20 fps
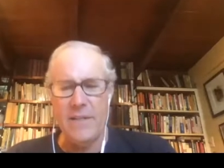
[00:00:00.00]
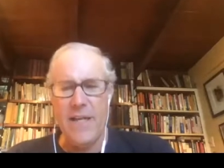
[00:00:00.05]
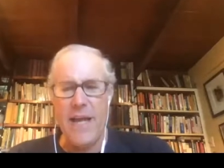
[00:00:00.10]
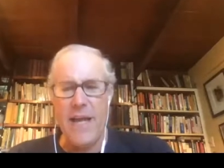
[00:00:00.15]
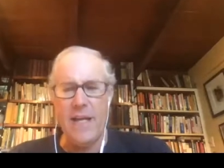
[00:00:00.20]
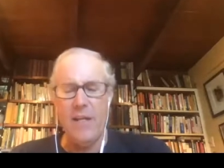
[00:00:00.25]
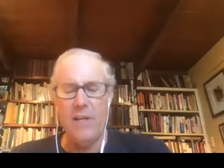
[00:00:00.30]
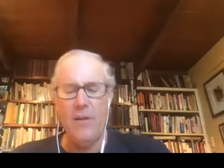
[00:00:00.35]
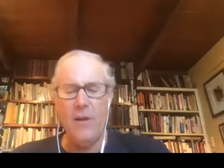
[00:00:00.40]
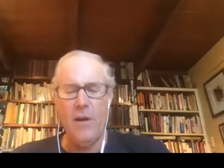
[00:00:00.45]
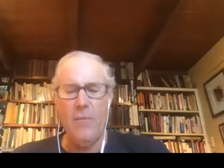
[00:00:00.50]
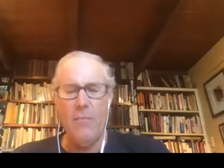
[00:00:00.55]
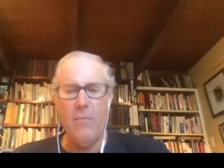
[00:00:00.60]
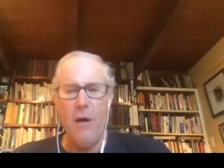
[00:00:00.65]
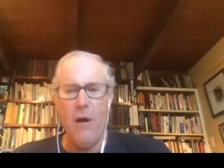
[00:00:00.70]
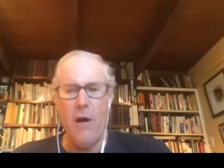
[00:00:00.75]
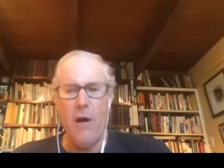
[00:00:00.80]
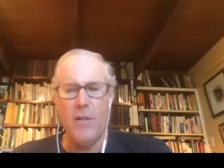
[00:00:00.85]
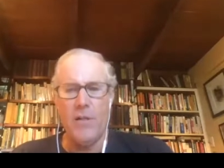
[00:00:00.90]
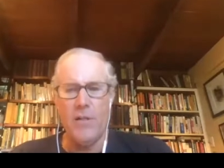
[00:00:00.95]
take a little
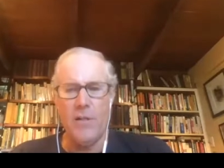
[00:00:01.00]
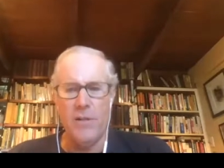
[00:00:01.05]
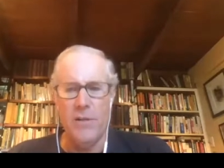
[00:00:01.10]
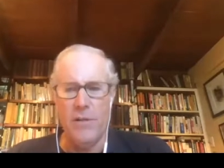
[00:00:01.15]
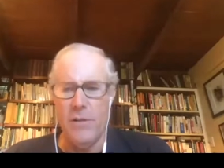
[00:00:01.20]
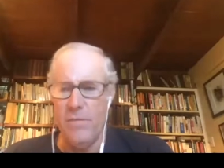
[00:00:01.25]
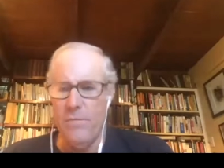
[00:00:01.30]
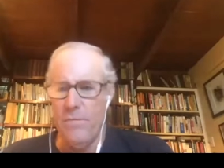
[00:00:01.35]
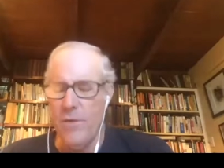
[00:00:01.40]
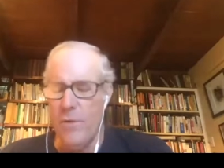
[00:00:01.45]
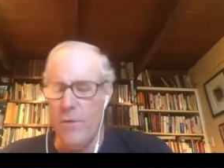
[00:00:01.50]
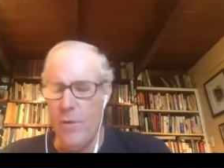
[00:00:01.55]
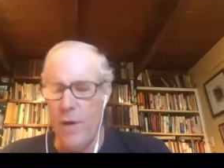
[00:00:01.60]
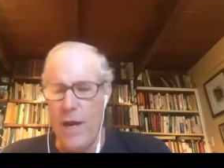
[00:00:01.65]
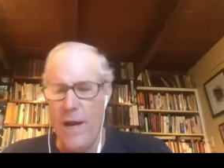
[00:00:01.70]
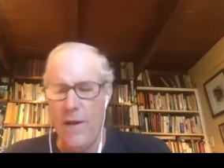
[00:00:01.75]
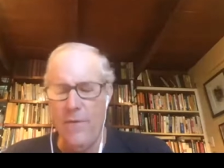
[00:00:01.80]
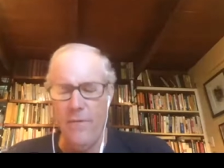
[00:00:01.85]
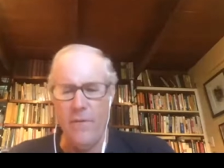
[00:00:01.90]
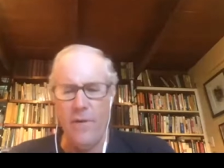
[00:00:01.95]
marginal
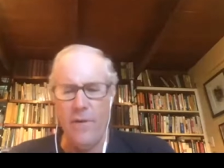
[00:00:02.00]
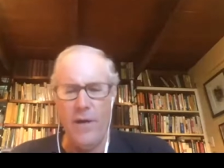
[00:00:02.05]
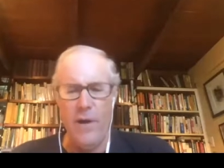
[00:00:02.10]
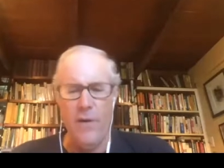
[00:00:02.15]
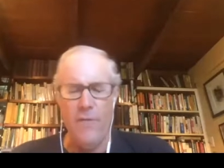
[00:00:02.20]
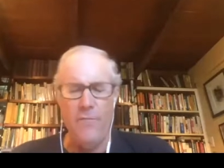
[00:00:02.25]
whatever, you know,